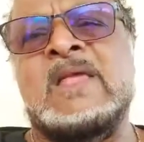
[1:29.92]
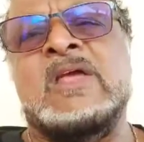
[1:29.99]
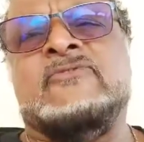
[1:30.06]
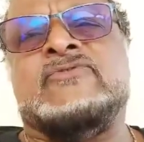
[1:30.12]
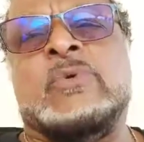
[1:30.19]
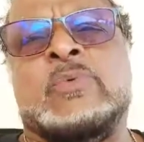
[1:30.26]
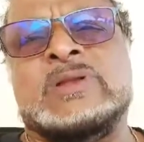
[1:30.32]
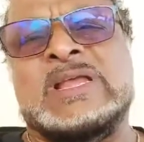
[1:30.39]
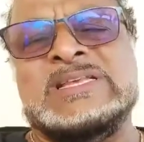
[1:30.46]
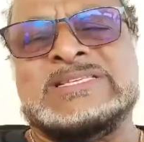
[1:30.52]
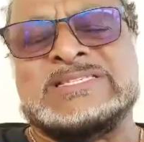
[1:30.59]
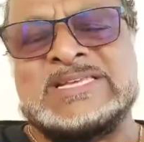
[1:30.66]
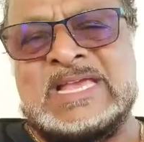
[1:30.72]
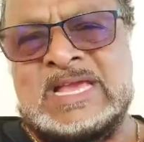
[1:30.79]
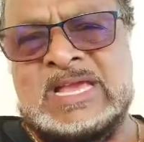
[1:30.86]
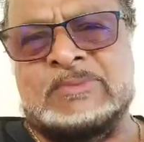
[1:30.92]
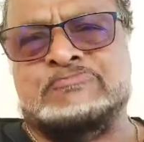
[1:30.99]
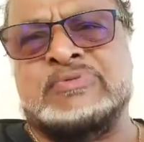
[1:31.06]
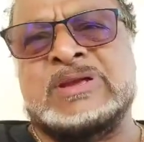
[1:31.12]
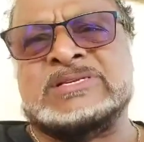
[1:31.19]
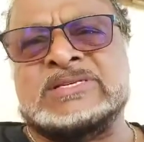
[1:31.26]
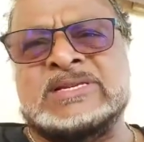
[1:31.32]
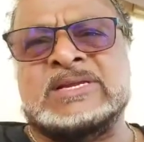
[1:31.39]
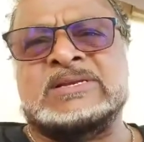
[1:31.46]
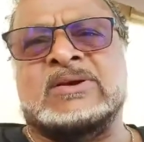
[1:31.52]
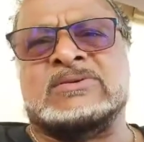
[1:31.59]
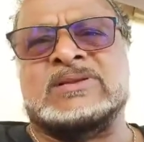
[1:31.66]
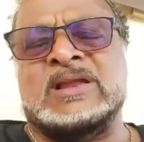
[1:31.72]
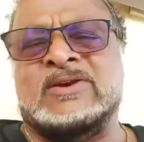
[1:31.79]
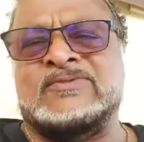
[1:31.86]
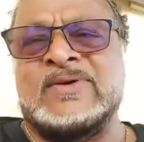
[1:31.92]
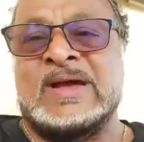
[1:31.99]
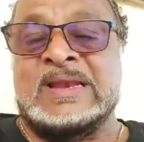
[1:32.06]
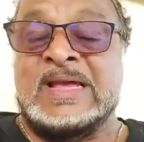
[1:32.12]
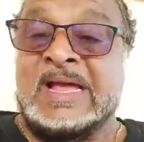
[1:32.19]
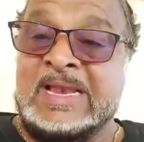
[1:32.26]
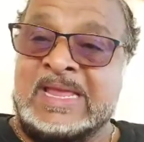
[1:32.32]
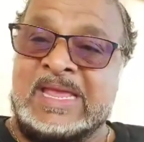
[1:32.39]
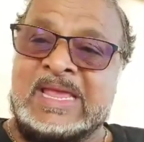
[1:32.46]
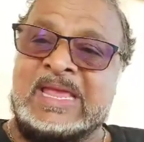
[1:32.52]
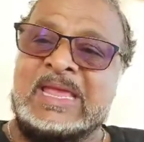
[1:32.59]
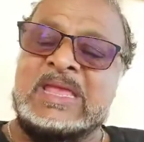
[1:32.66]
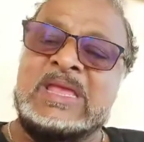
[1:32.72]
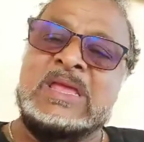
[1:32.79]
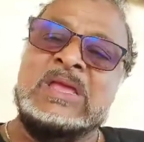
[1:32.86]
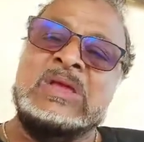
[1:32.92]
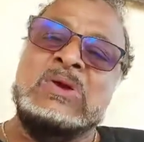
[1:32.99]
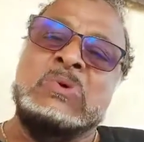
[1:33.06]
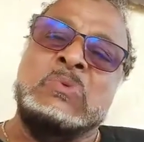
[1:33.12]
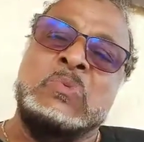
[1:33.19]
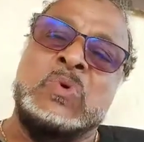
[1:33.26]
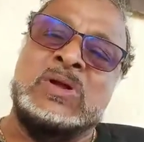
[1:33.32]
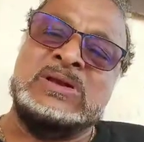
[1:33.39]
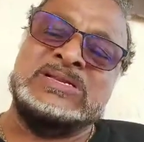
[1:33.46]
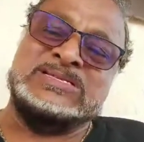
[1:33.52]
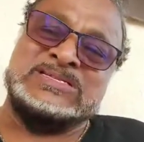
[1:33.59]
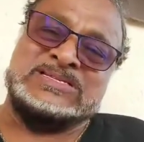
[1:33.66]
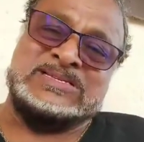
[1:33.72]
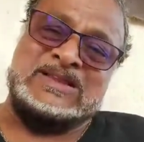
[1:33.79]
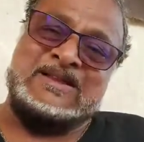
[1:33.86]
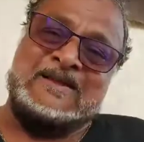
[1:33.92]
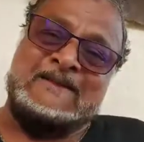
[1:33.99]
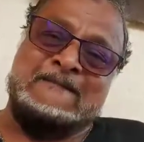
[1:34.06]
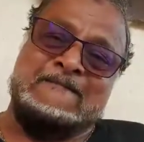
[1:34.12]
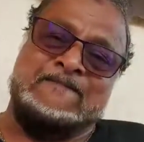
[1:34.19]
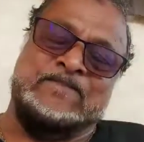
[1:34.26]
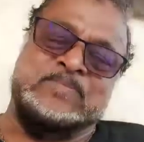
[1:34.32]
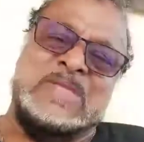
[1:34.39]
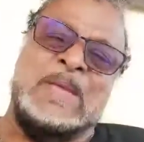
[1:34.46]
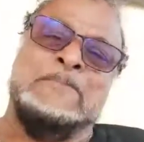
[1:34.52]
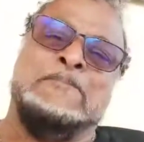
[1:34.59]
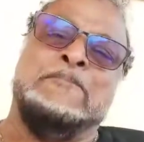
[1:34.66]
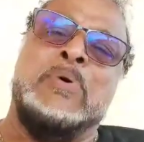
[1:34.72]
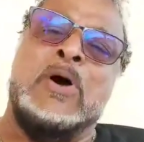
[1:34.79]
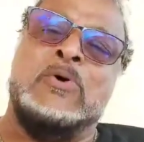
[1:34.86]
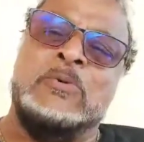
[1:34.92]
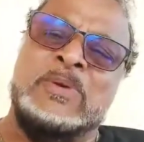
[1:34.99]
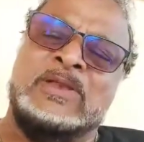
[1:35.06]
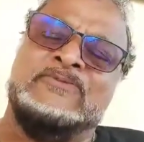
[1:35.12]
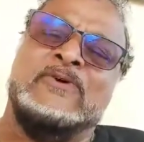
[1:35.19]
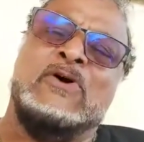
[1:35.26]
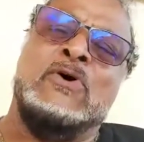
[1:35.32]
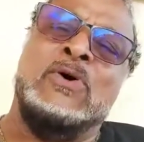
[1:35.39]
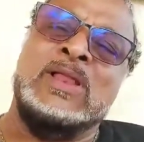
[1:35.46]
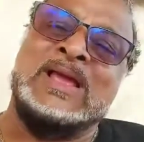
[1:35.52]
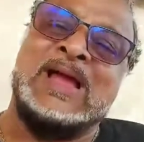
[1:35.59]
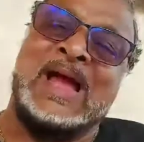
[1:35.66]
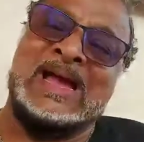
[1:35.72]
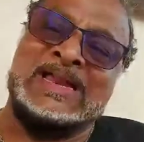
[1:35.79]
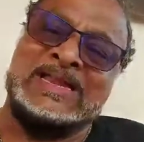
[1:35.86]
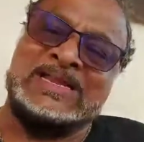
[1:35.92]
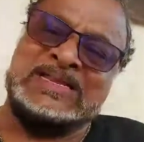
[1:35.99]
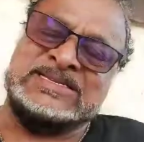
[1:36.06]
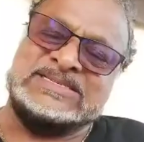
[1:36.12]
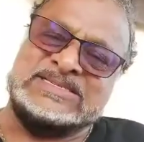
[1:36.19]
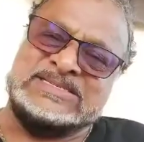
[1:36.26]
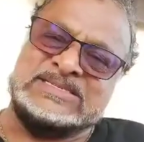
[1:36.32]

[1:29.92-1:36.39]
From what I see, President Dr. Irfan Ali wants empowerment for all Guyanese.